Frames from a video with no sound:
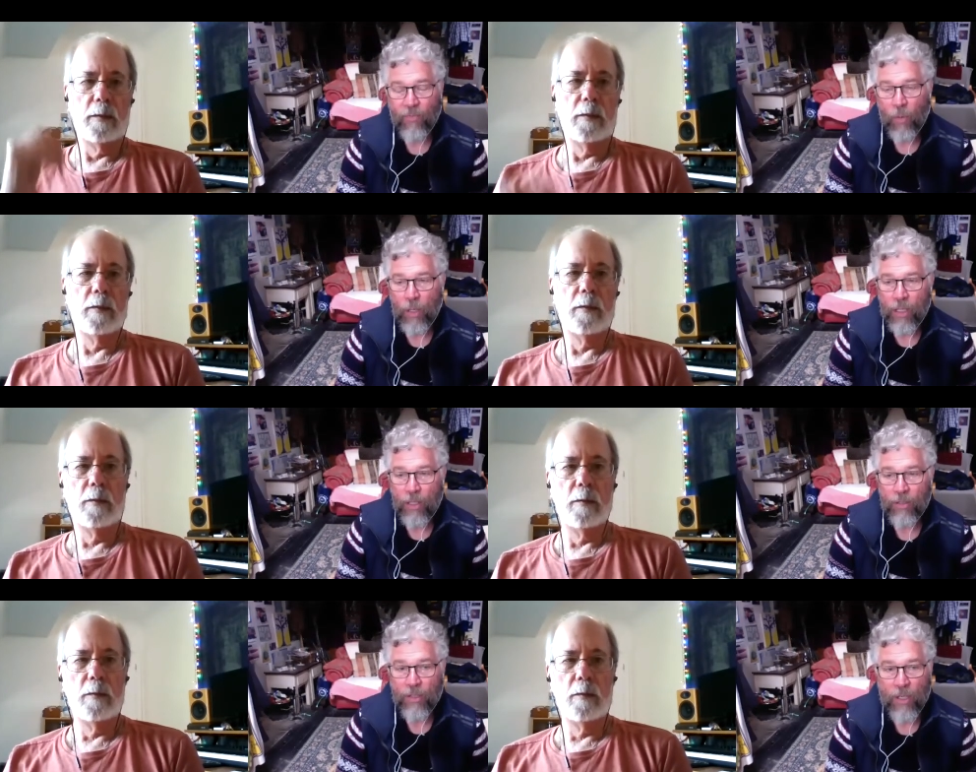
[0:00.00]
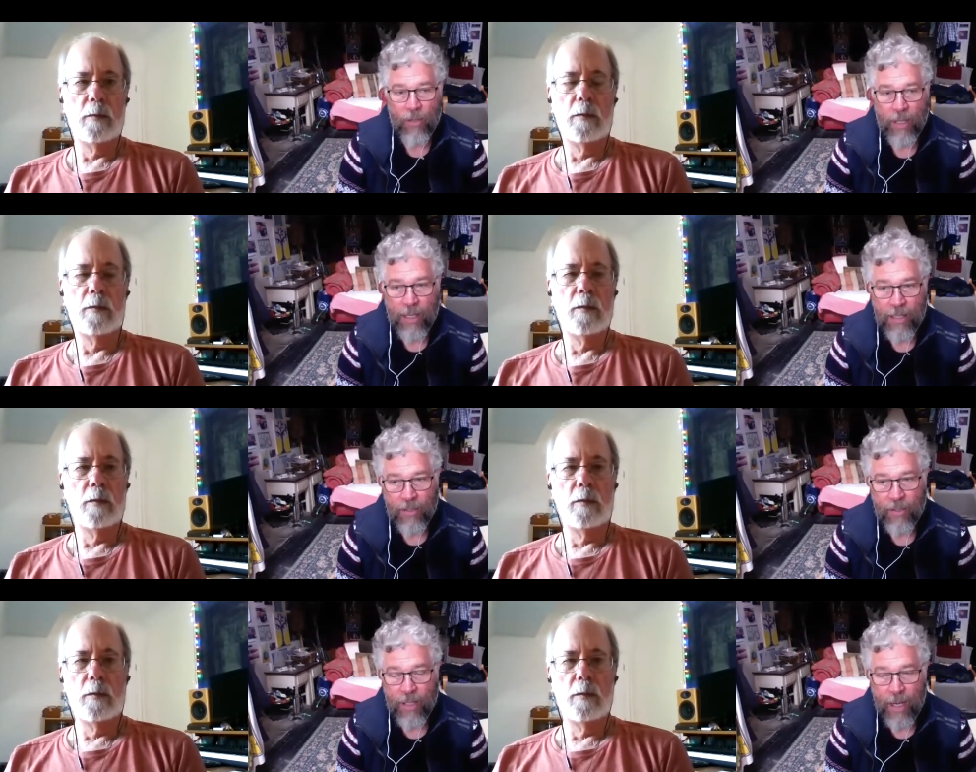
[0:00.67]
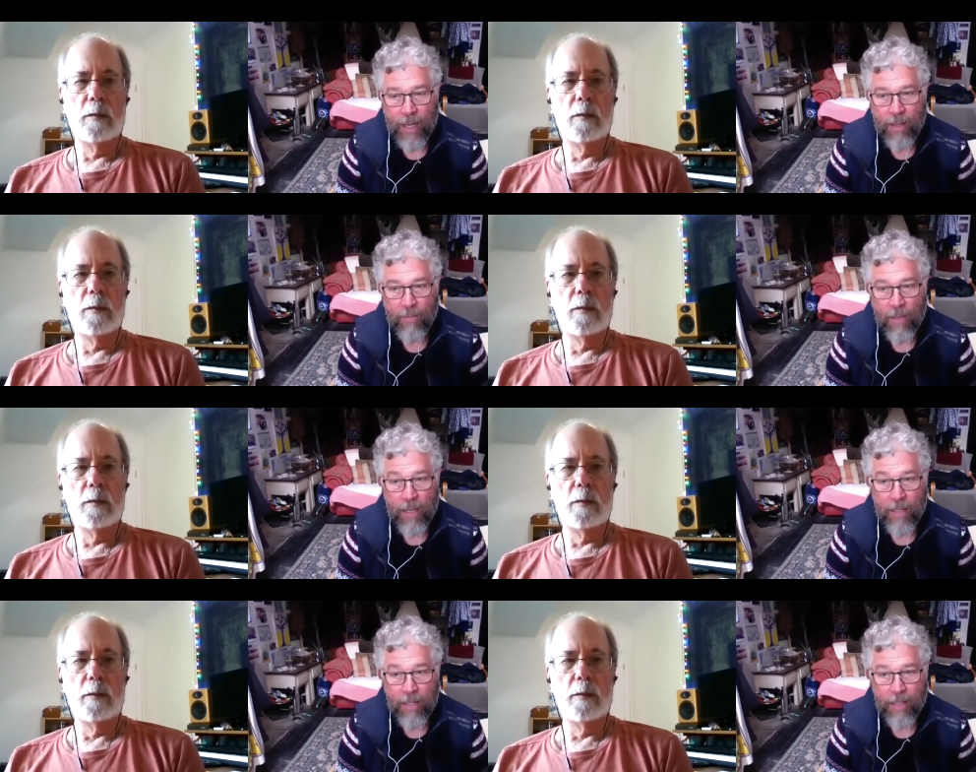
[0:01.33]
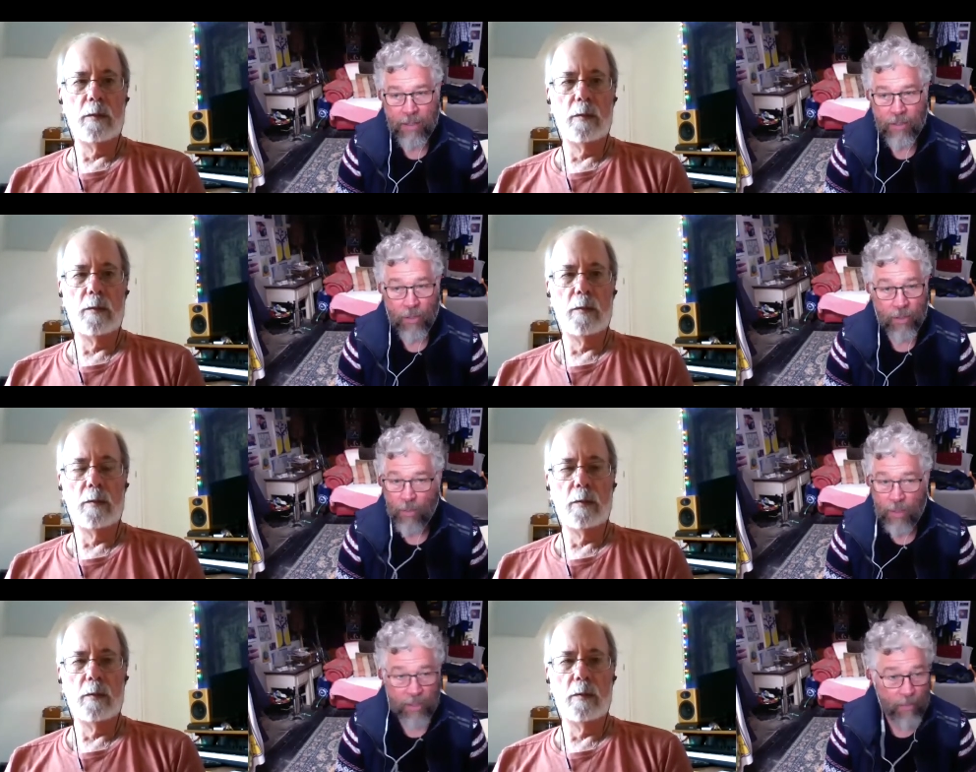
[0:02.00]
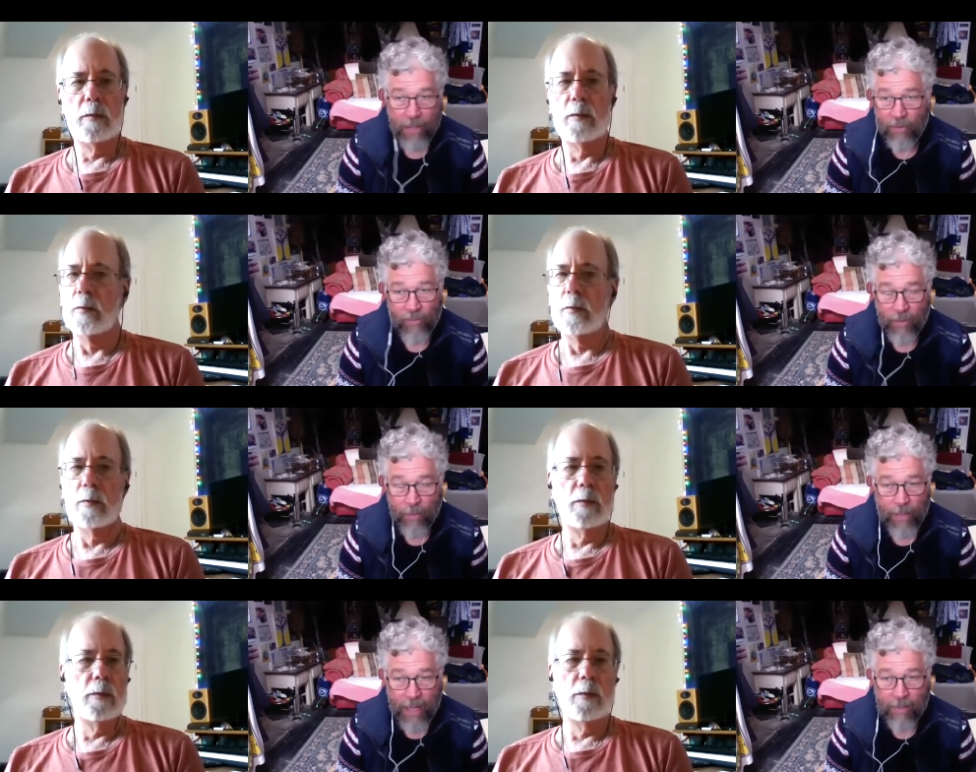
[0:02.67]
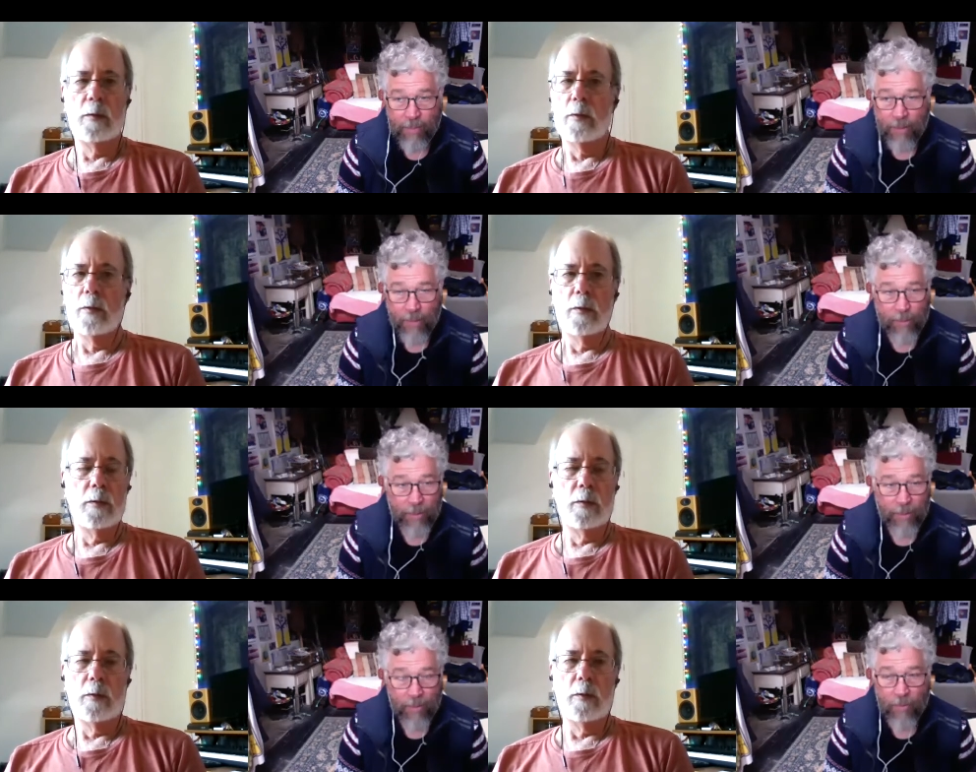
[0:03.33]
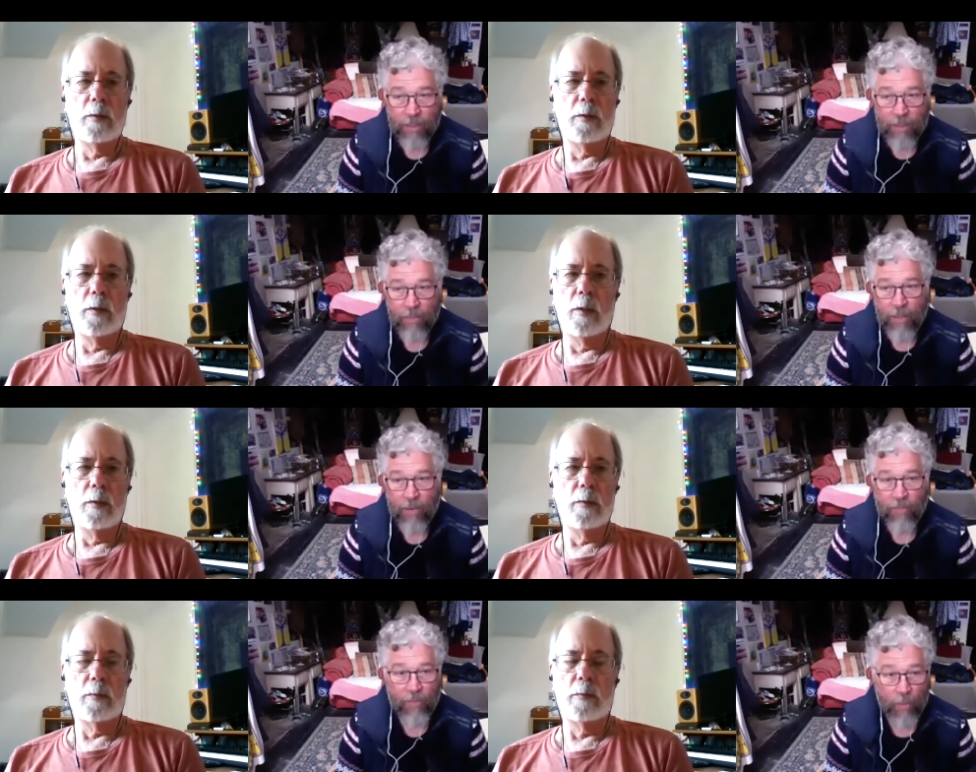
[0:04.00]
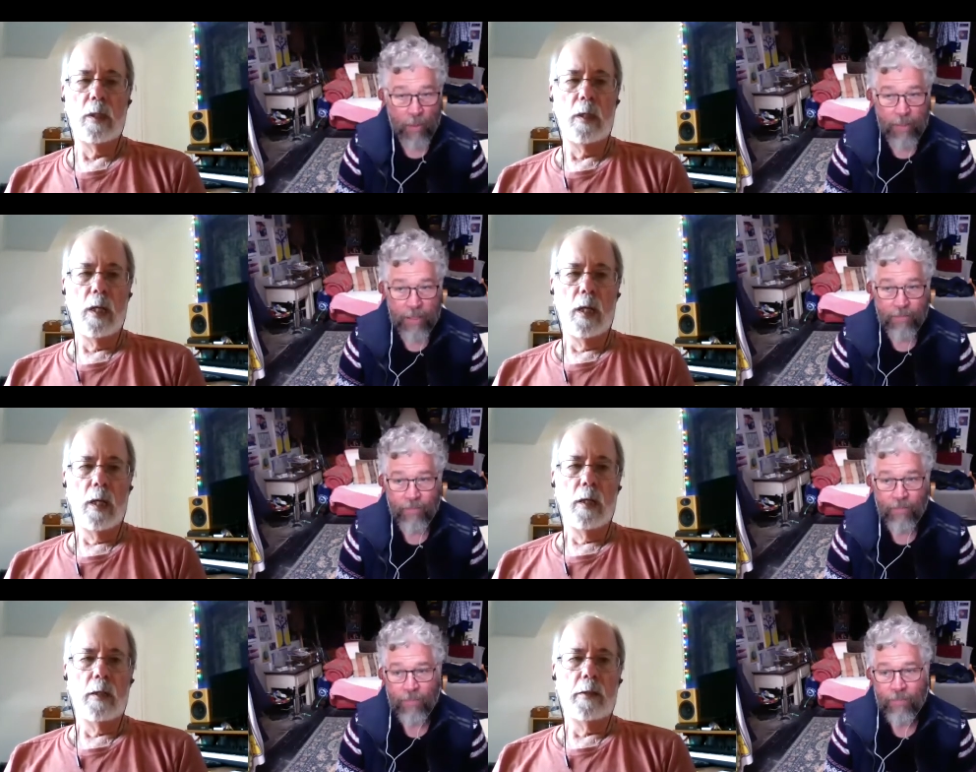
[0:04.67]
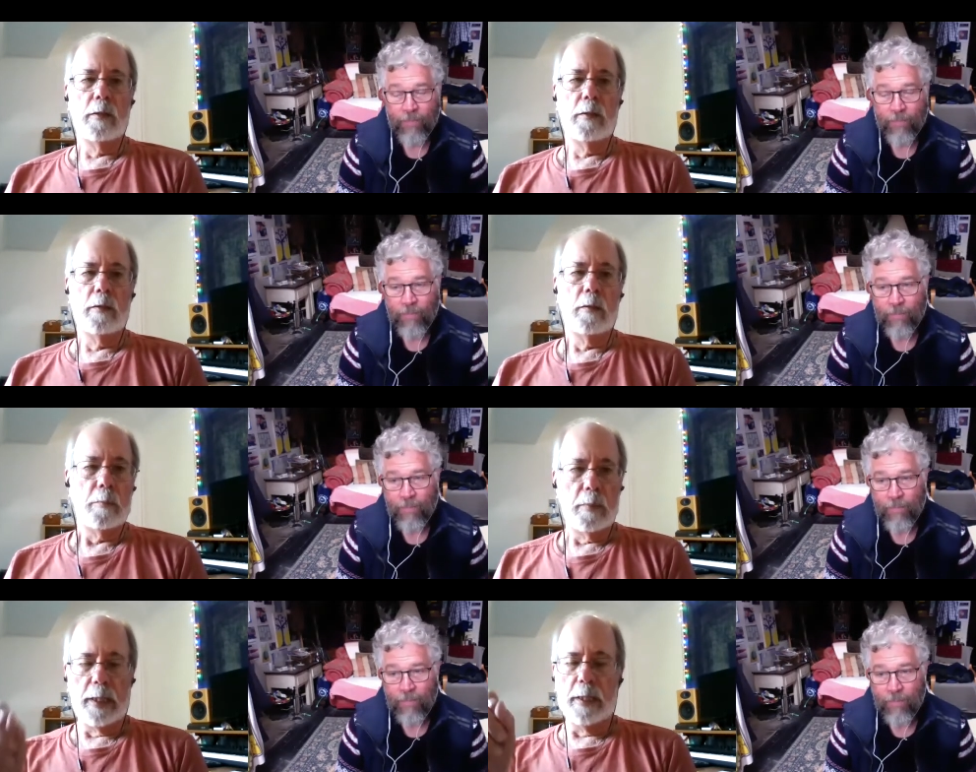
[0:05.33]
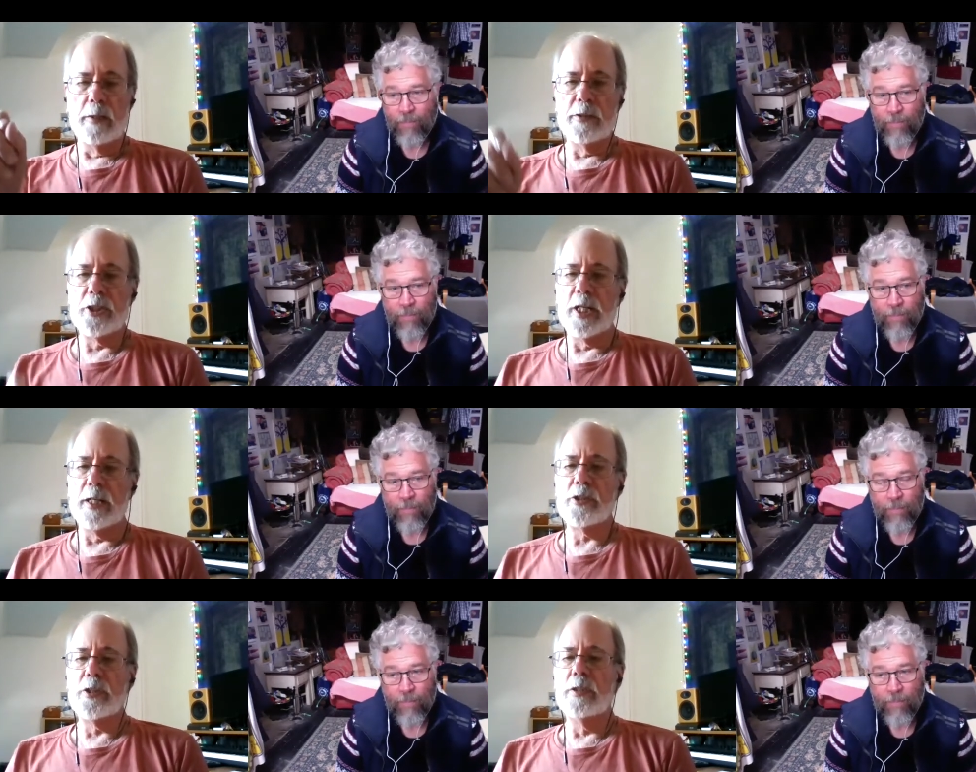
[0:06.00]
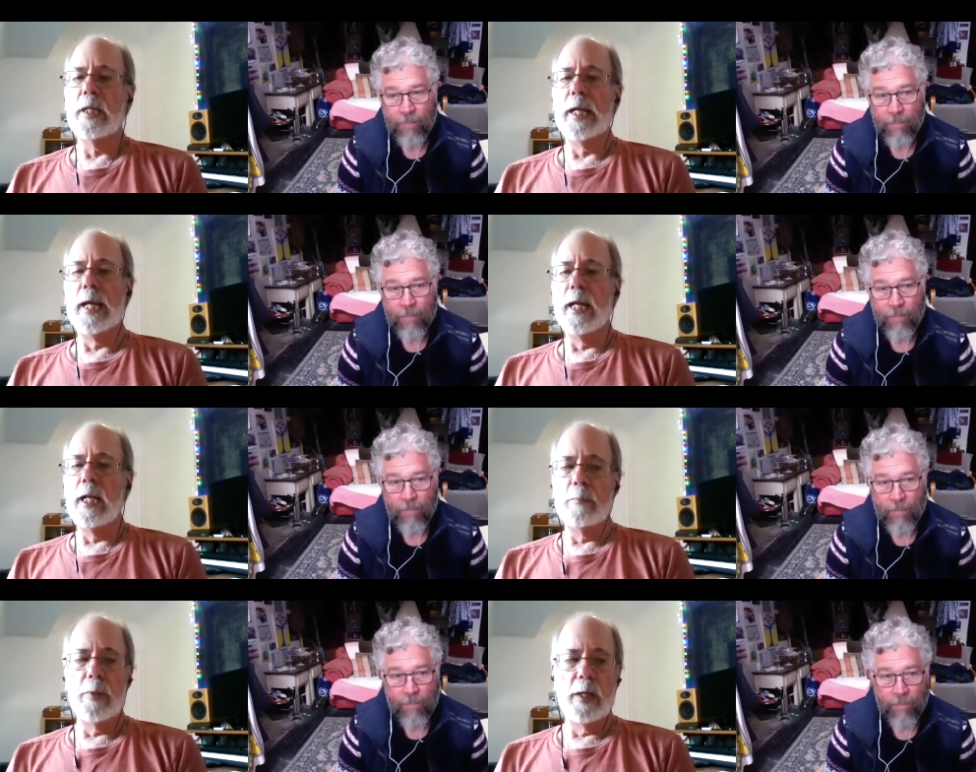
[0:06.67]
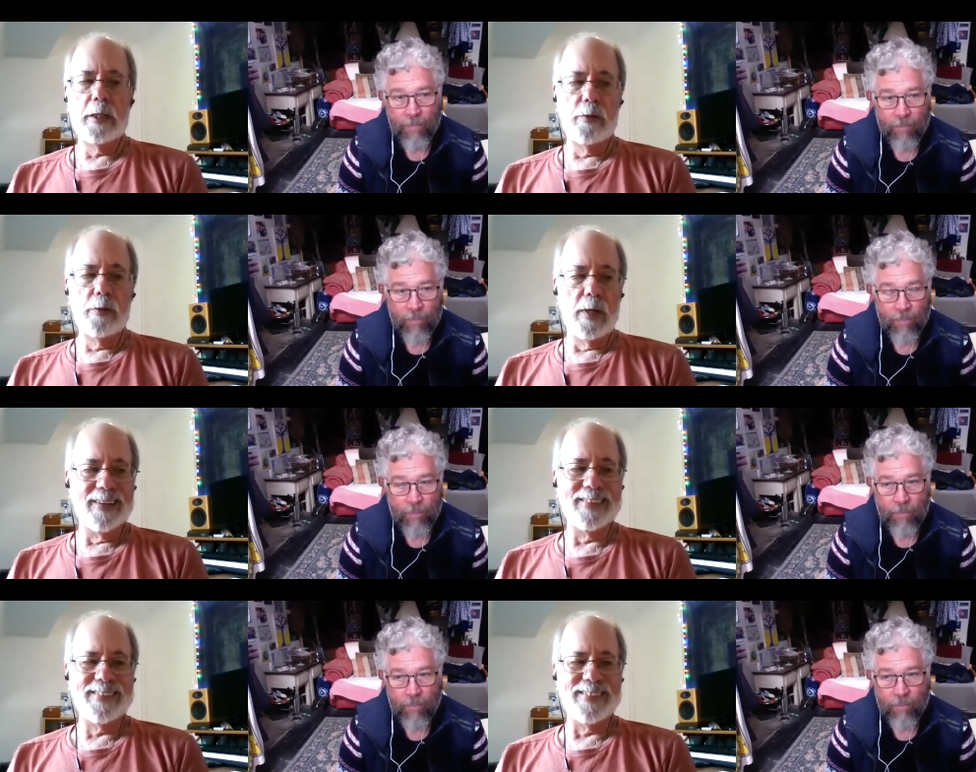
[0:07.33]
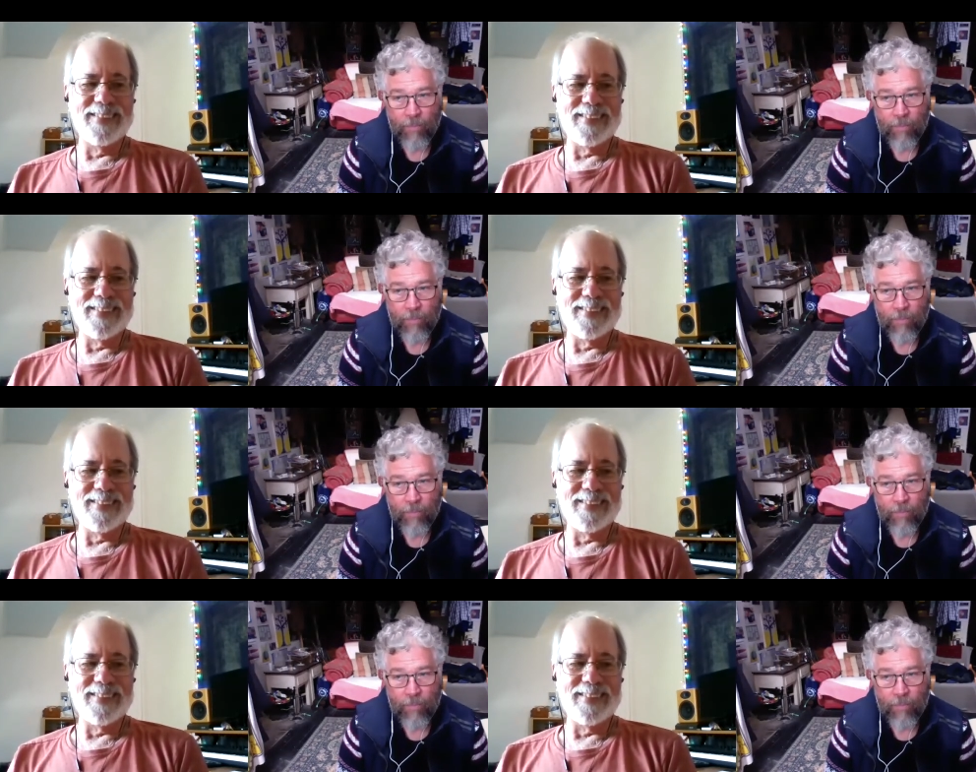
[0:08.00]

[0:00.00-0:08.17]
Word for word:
Speaker 1: 40 years ago than it is today, but it, it certainly wasn't better for the black people. It wasn't no. better for the women.
Speaker 2: Interjection anybody who hasn't